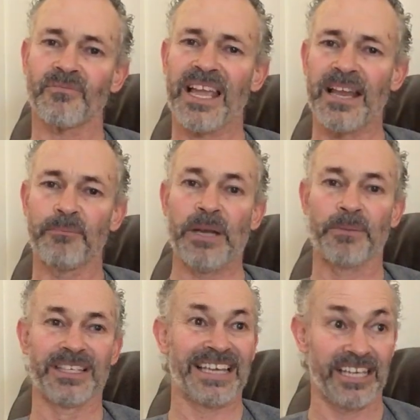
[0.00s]
And
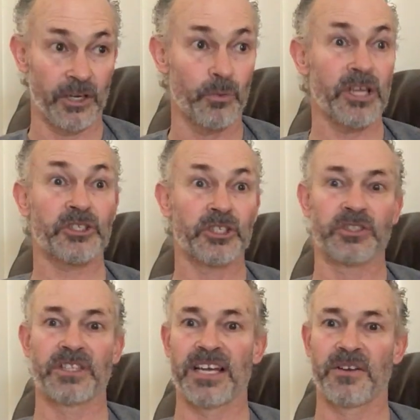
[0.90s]
people are getting
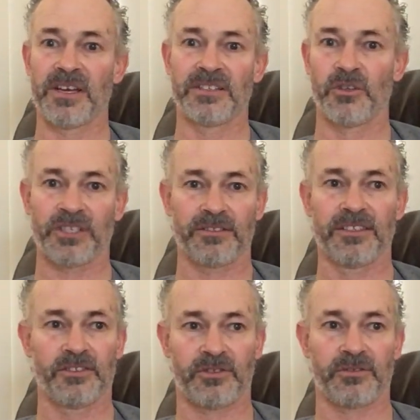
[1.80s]
arrested that, look,
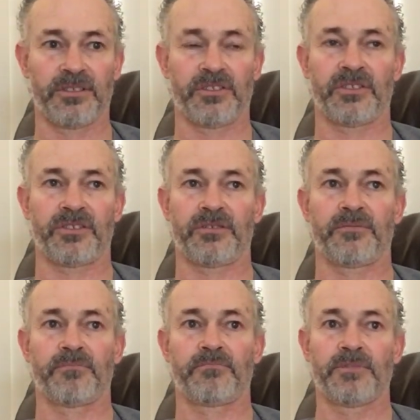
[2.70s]
it's
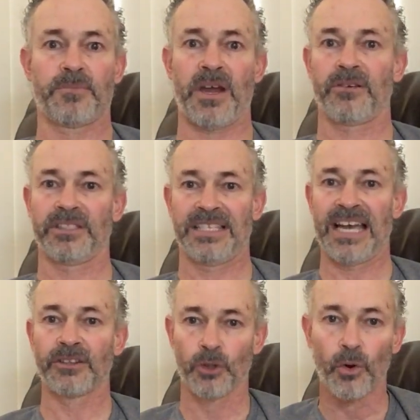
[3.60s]
apparently
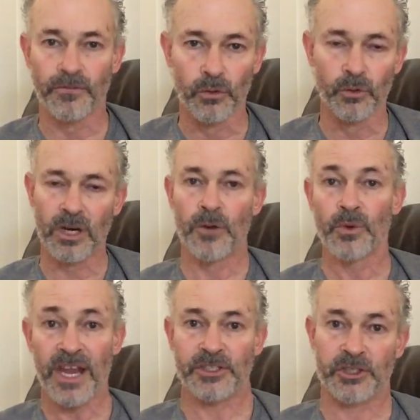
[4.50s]
unlawful
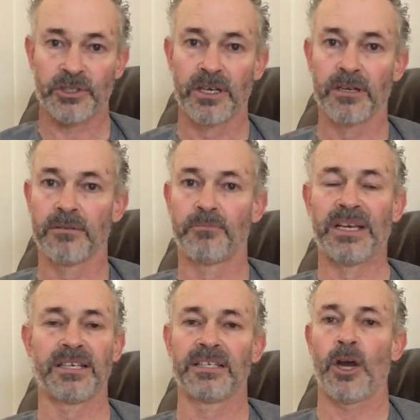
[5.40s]
arrests,
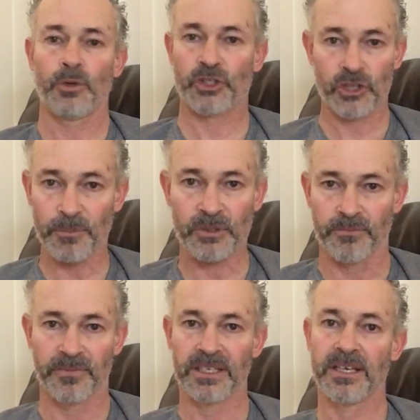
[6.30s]
but no one stops them.